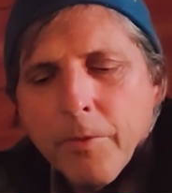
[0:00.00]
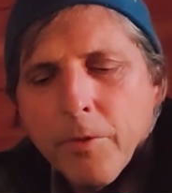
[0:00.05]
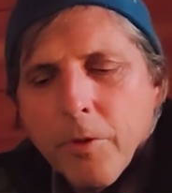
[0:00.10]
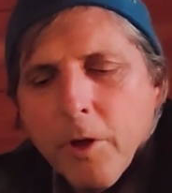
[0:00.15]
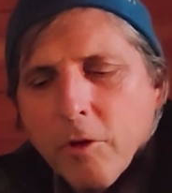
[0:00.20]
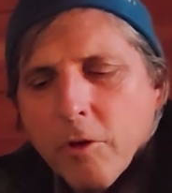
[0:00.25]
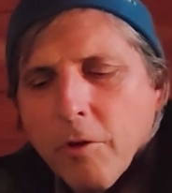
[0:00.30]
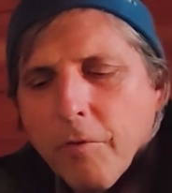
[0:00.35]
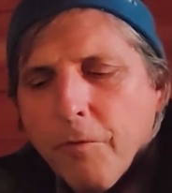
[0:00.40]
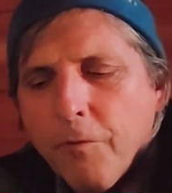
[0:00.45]

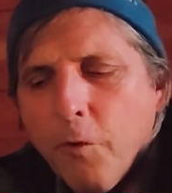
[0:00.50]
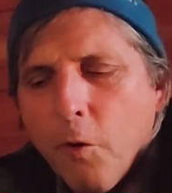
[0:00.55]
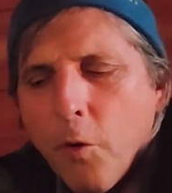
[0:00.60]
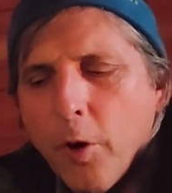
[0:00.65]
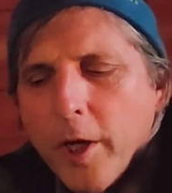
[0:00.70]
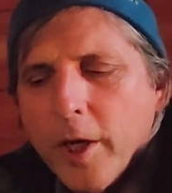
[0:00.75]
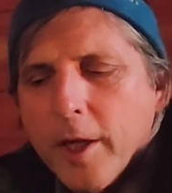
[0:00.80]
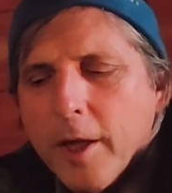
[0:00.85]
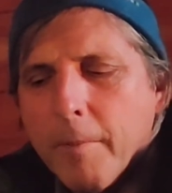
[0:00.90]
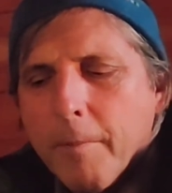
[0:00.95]
Let's
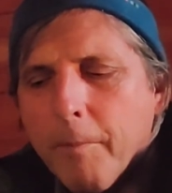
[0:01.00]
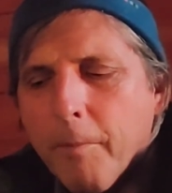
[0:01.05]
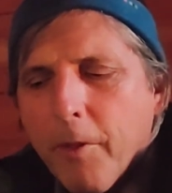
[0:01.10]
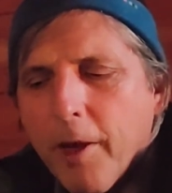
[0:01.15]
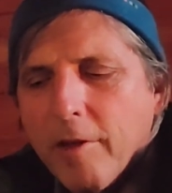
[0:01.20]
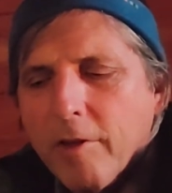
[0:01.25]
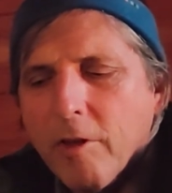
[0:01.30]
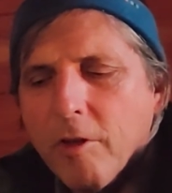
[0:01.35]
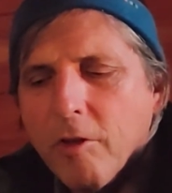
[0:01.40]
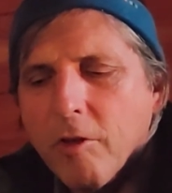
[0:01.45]
avoid
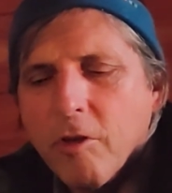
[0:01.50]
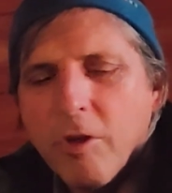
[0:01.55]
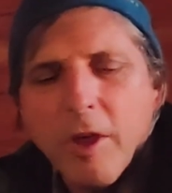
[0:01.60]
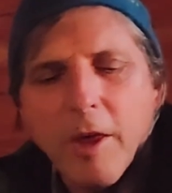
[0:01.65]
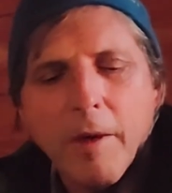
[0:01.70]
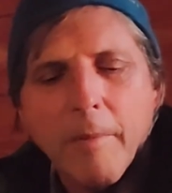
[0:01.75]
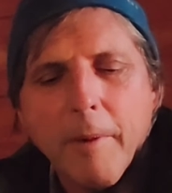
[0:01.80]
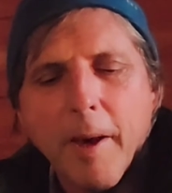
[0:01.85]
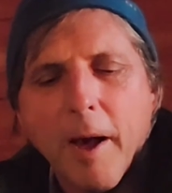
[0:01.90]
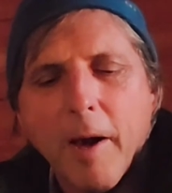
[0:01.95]

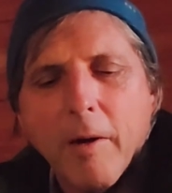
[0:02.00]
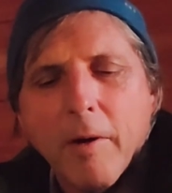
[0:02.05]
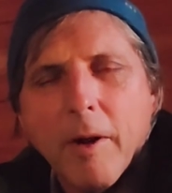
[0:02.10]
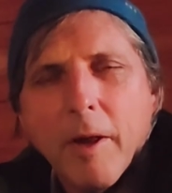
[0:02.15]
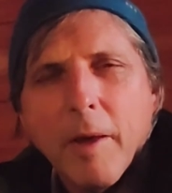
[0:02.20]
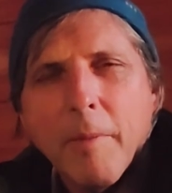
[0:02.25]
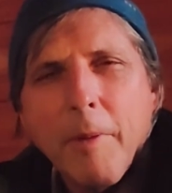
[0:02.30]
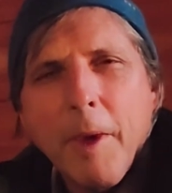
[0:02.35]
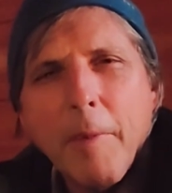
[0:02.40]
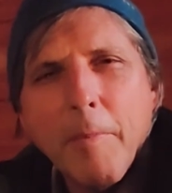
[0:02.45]
complacency about
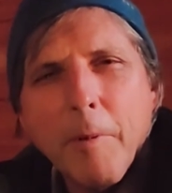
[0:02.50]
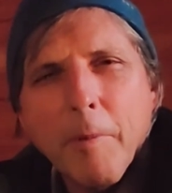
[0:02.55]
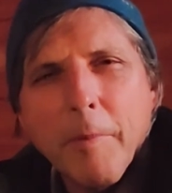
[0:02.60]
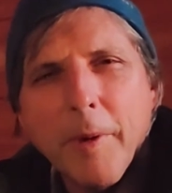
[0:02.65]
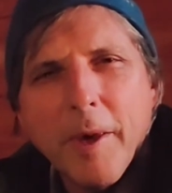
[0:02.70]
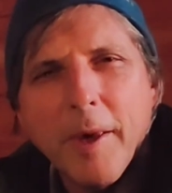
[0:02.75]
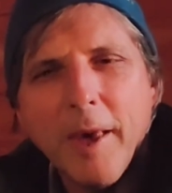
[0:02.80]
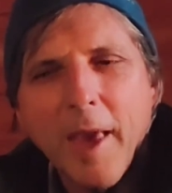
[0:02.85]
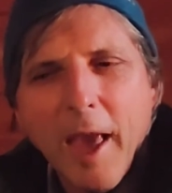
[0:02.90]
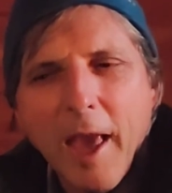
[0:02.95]
people
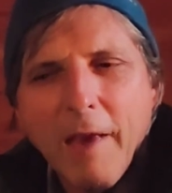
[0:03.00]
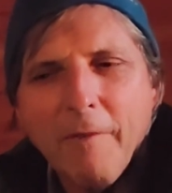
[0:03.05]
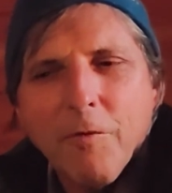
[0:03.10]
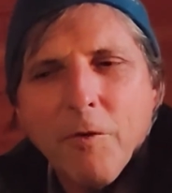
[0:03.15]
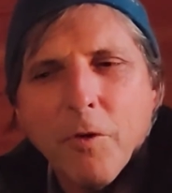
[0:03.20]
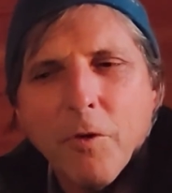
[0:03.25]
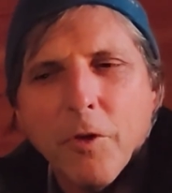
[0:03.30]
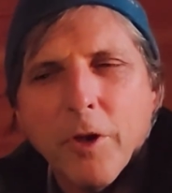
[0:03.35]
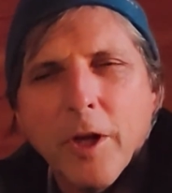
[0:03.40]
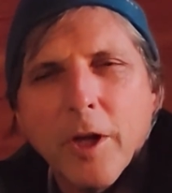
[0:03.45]
being
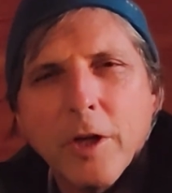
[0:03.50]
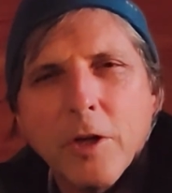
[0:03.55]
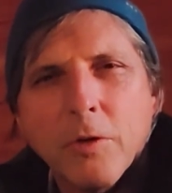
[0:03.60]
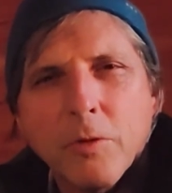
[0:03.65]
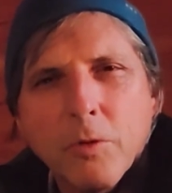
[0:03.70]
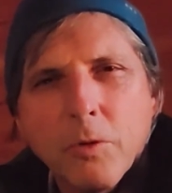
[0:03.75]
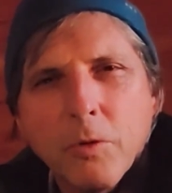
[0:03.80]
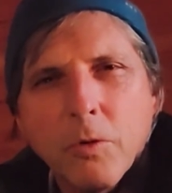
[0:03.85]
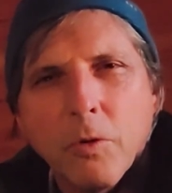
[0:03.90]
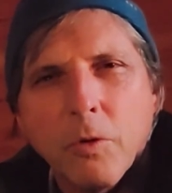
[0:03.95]
hateful and
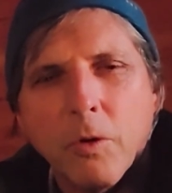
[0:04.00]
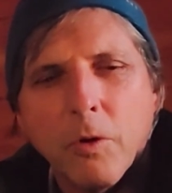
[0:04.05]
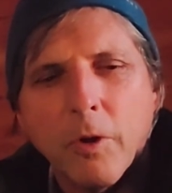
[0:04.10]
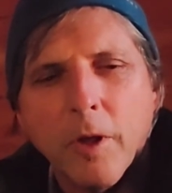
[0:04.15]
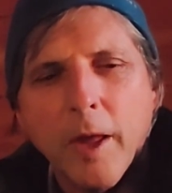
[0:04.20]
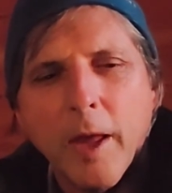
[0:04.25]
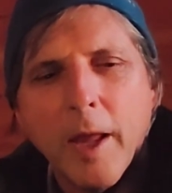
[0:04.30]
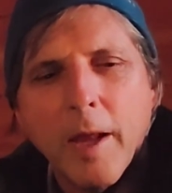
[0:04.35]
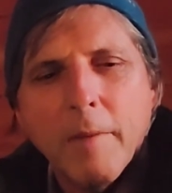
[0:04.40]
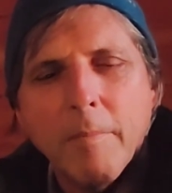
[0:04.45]

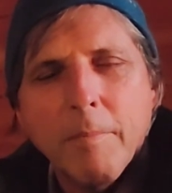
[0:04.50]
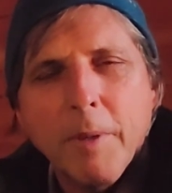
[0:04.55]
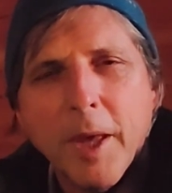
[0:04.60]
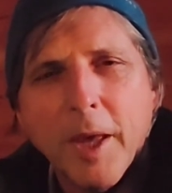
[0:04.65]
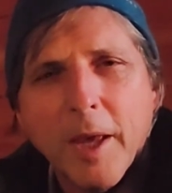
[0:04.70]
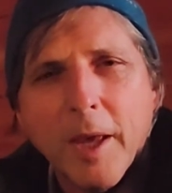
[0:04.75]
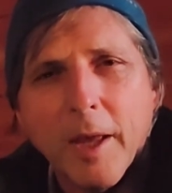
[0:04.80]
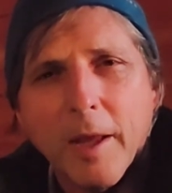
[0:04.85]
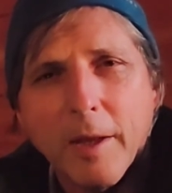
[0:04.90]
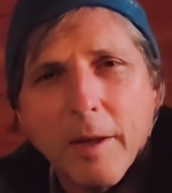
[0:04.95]
cruel and
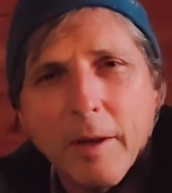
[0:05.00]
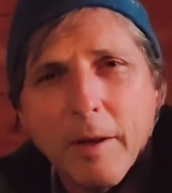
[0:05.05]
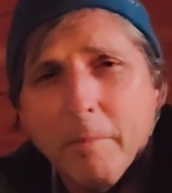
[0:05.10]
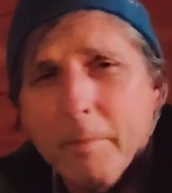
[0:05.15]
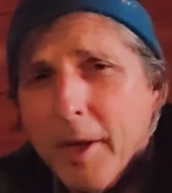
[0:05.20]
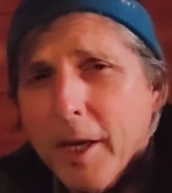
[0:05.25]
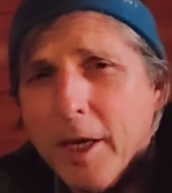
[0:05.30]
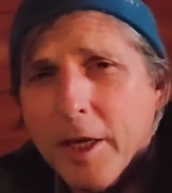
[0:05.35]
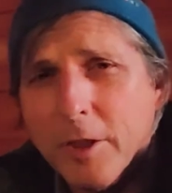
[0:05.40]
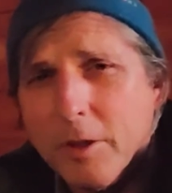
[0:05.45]
bigot,
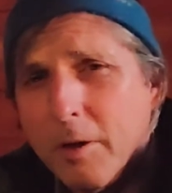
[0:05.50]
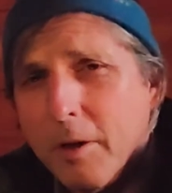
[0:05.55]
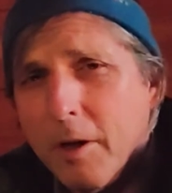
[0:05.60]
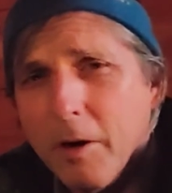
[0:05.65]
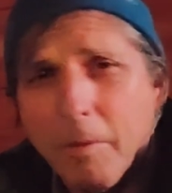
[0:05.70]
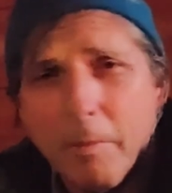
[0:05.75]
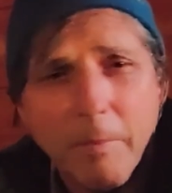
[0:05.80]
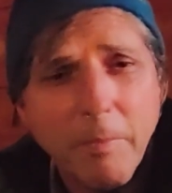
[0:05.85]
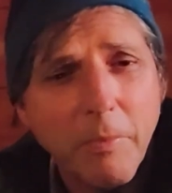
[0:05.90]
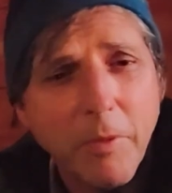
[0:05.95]
bigot,
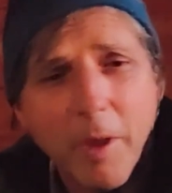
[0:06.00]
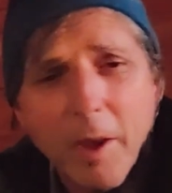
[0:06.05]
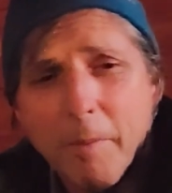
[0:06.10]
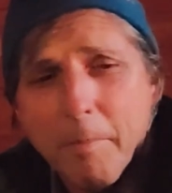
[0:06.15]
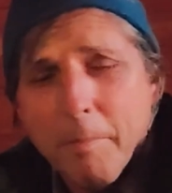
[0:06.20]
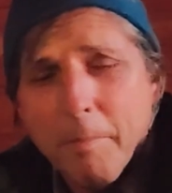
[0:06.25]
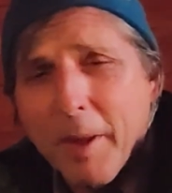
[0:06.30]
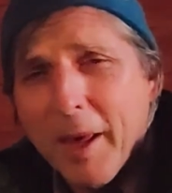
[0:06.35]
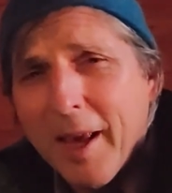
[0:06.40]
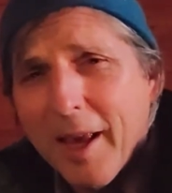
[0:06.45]
you know,
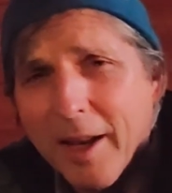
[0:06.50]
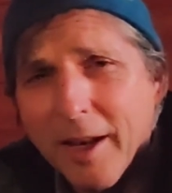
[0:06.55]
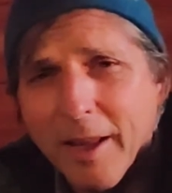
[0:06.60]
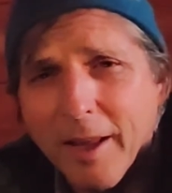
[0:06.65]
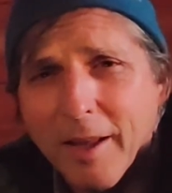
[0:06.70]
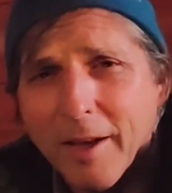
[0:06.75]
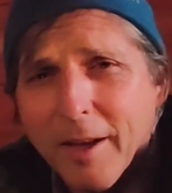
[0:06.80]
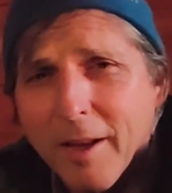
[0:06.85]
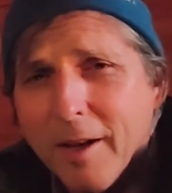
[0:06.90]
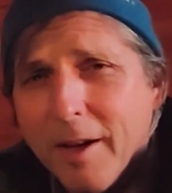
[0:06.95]
and
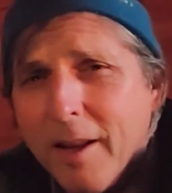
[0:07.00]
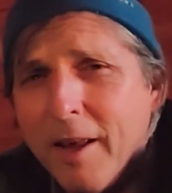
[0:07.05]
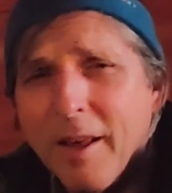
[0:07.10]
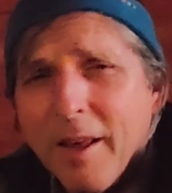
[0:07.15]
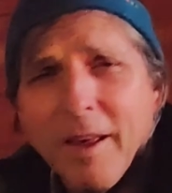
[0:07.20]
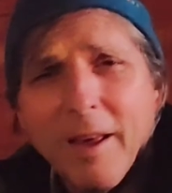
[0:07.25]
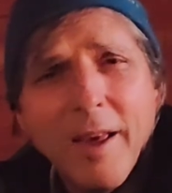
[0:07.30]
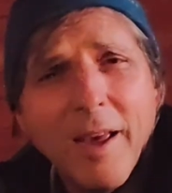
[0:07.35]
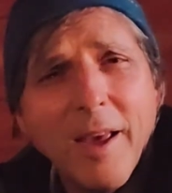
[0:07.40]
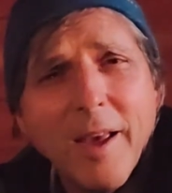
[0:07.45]
bigoted and
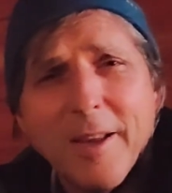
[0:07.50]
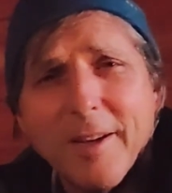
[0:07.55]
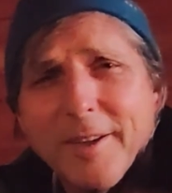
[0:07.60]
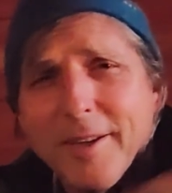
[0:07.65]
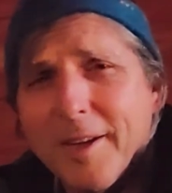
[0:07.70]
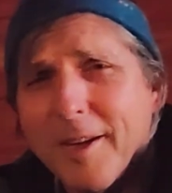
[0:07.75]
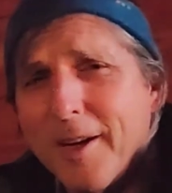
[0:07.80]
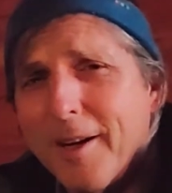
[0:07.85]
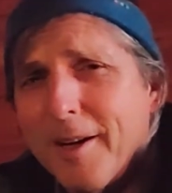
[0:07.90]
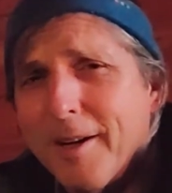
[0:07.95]
and
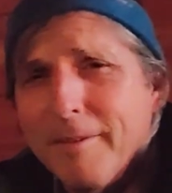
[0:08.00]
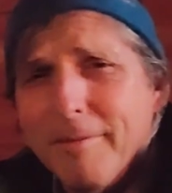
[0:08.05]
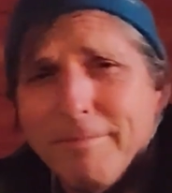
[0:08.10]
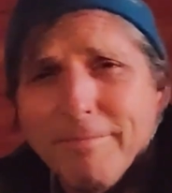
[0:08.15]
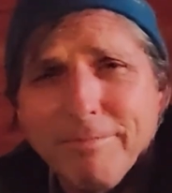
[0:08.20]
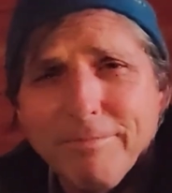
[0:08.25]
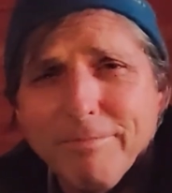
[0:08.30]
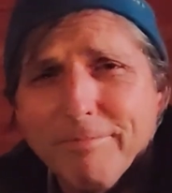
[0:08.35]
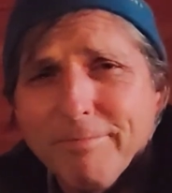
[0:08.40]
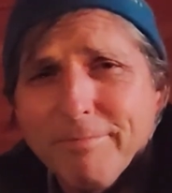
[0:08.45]

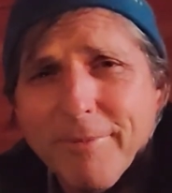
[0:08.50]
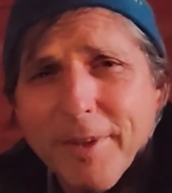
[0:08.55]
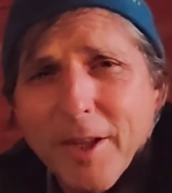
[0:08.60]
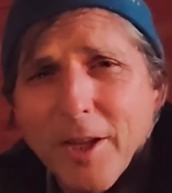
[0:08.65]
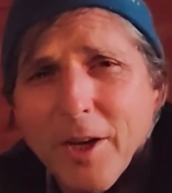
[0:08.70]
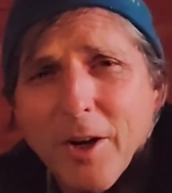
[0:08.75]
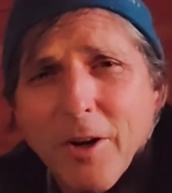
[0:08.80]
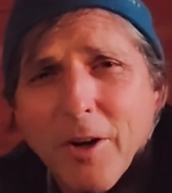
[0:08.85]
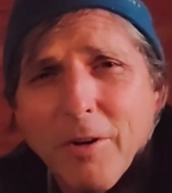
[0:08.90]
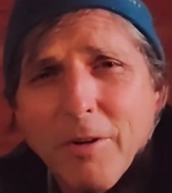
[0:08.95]
um, you
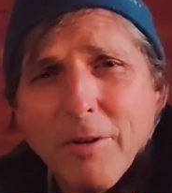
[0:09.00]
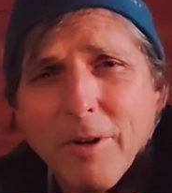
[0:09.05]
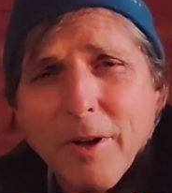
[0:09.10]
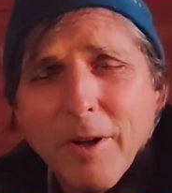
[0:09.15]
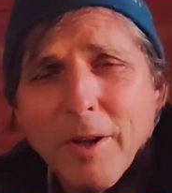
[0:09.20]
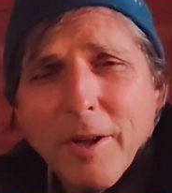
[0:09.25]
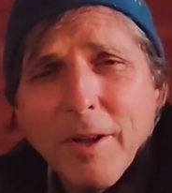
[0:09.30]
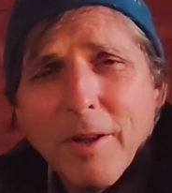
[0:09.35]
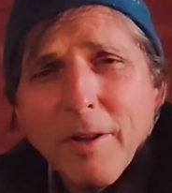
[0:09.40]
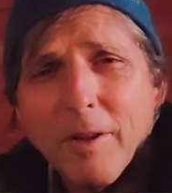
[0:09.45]
know,
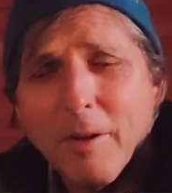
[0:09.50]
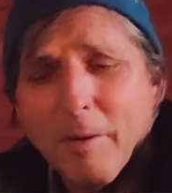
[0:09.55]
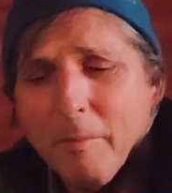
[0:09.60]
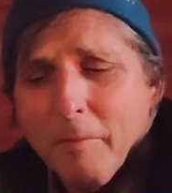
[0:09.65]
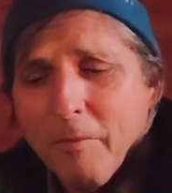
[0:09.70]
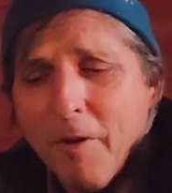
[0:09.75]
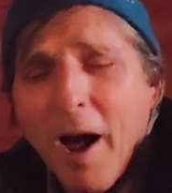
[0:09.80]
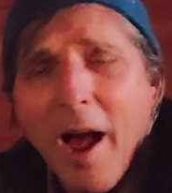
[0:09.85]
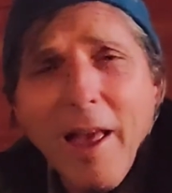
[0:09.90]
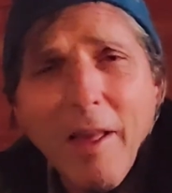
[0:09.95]

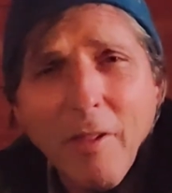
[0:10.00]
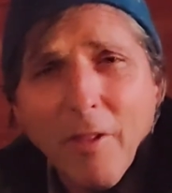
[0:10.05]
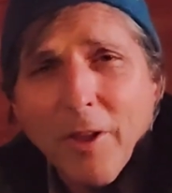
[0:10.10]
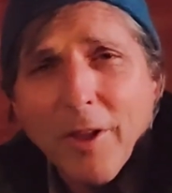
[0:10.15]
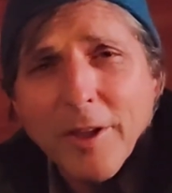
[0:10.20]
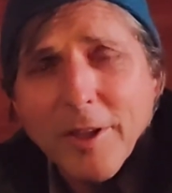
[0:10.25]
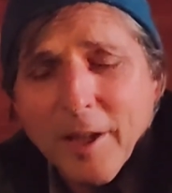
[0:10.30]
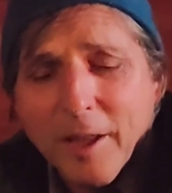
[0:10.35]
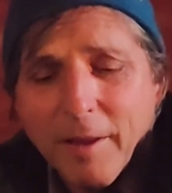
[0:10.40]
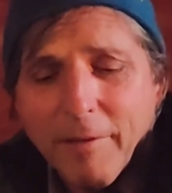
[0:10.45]

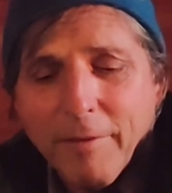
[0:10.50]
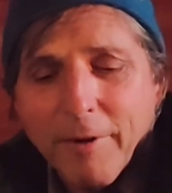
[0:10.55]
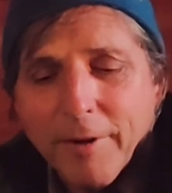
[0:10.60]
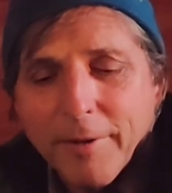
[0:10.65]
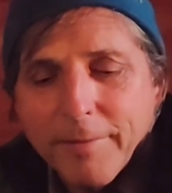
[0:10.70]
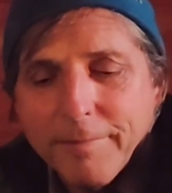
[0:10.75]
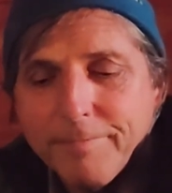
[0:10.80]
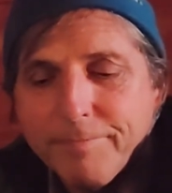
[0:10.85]
violent even.